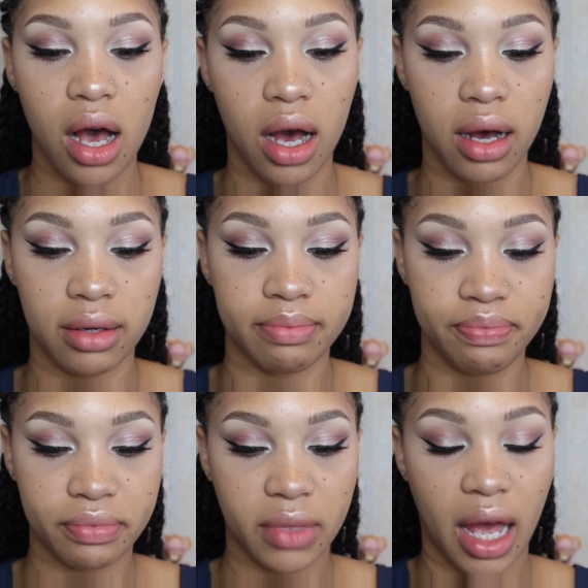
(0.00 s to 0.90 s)

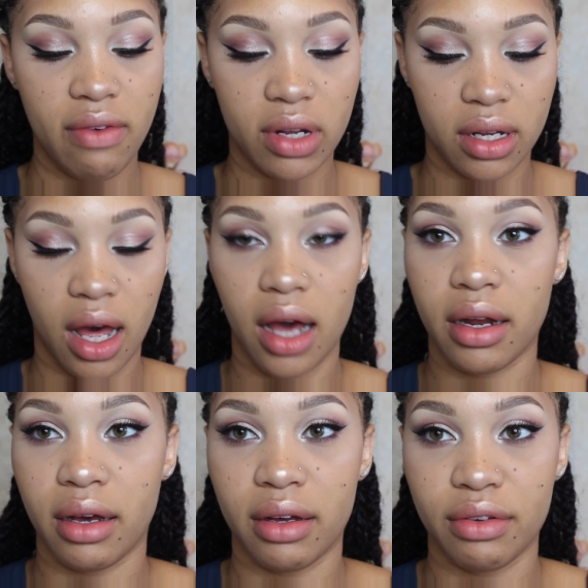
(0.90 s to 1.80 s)
I have a
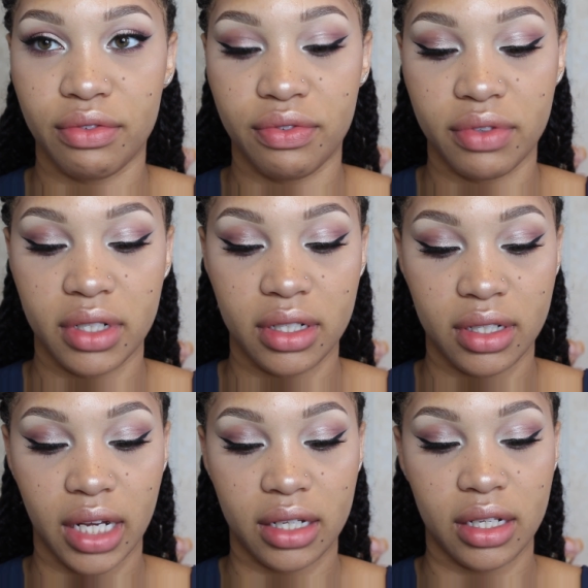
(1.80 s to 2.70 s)
lot of
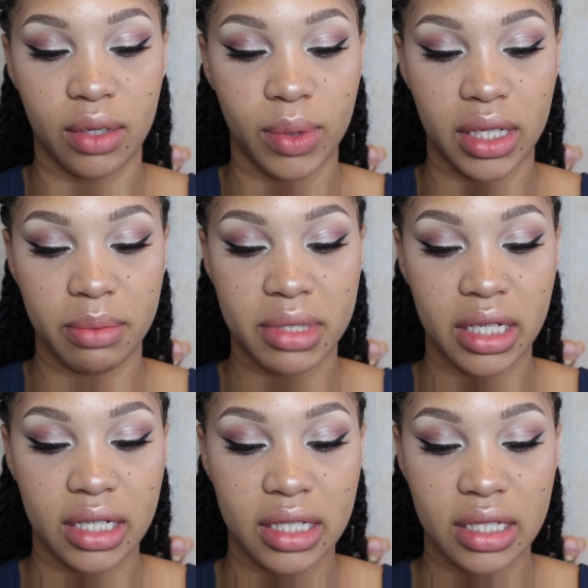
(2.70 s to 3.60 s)
like liquid
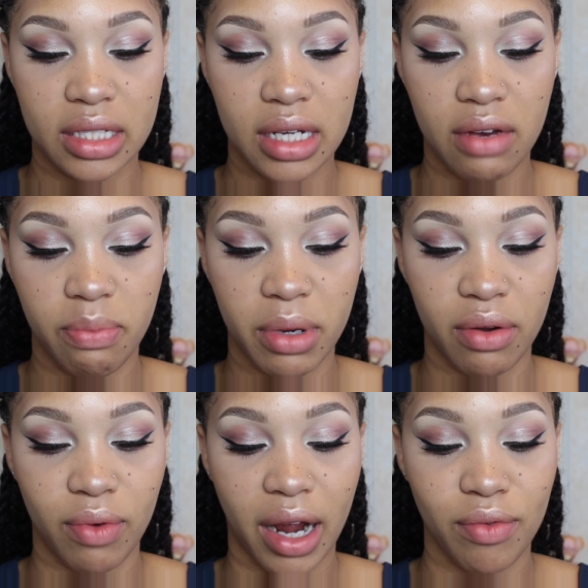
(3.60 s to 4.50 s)
lipsticks and stuff,
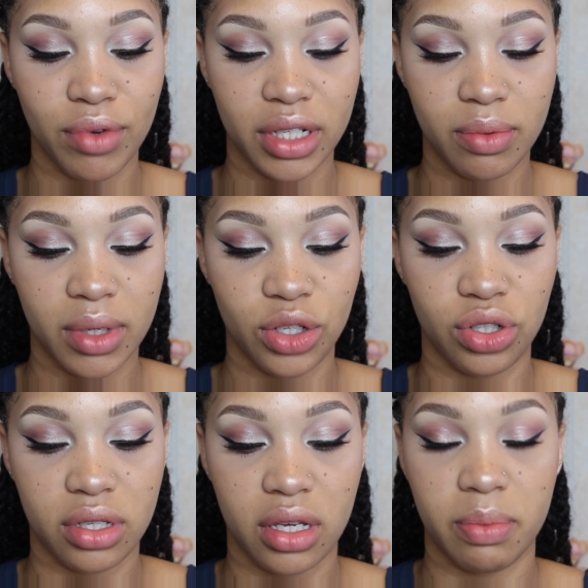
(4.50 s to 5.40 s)
but I really want to
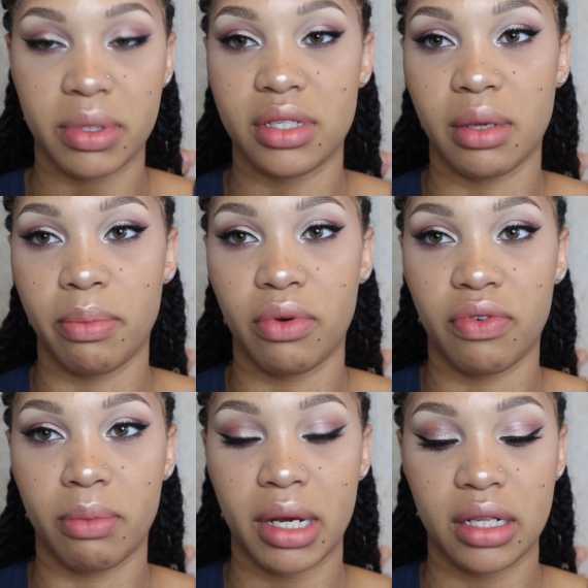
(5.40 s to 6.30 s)
just keep it simple
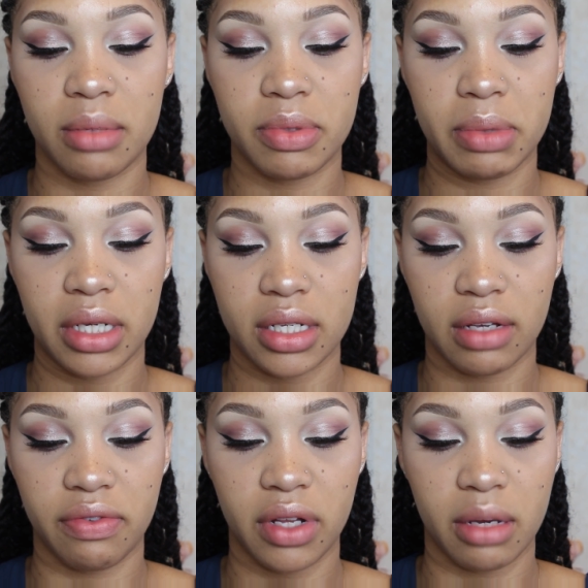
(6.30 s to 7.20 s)
for my lips because
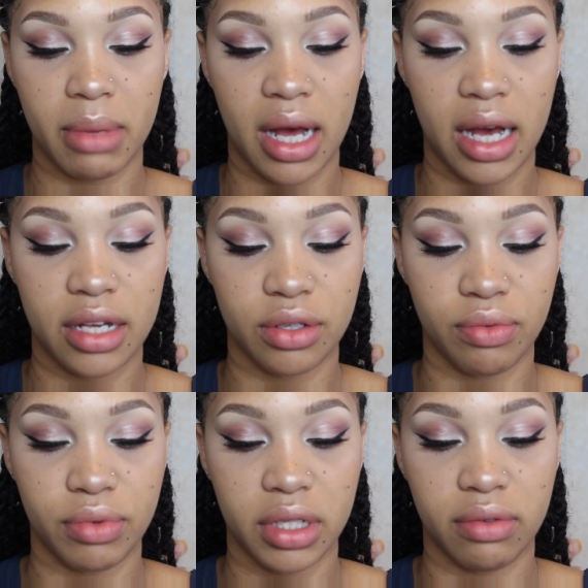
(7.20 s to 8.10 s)
I feel like my eyes
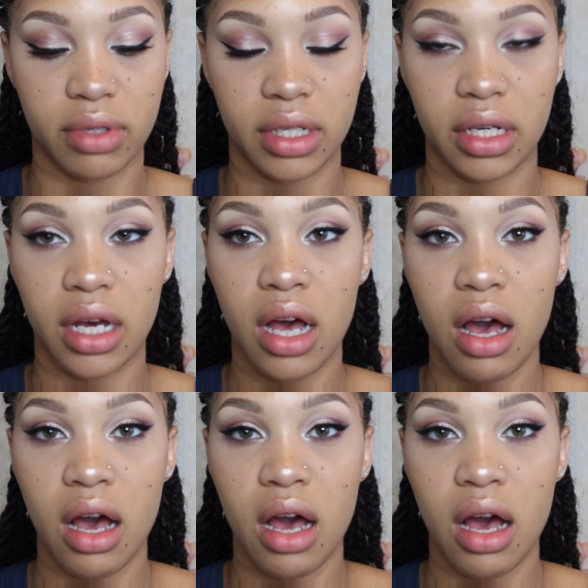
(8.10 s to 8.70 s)
are really, really